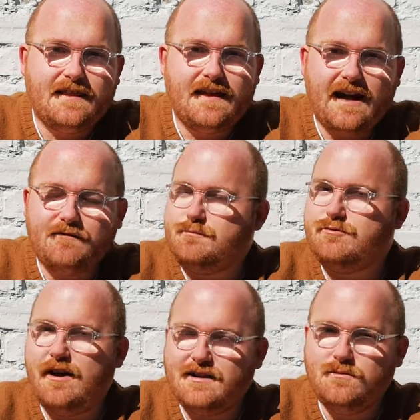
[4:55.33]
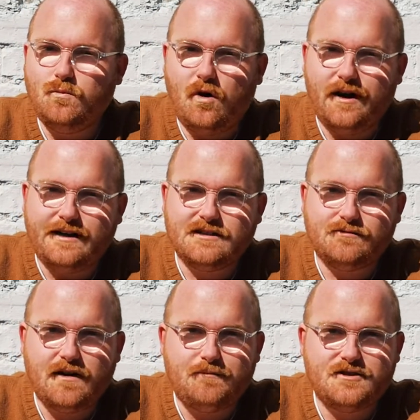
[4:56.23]
They have bread and wine to
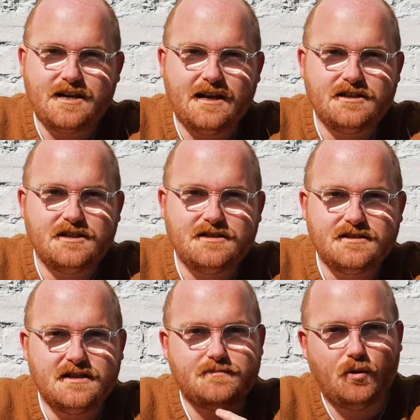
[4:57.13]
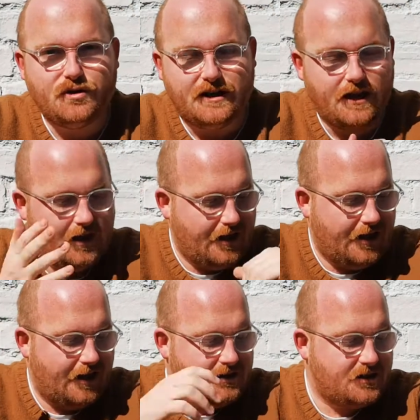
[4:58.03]
represent Jesus' body
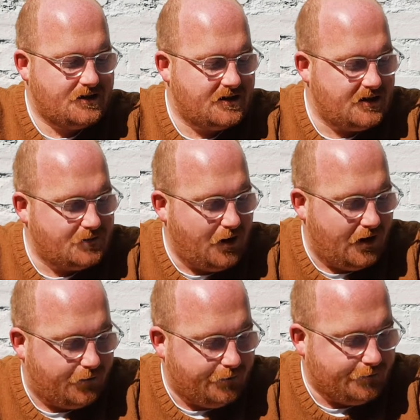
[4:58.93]
and Jesus' blood.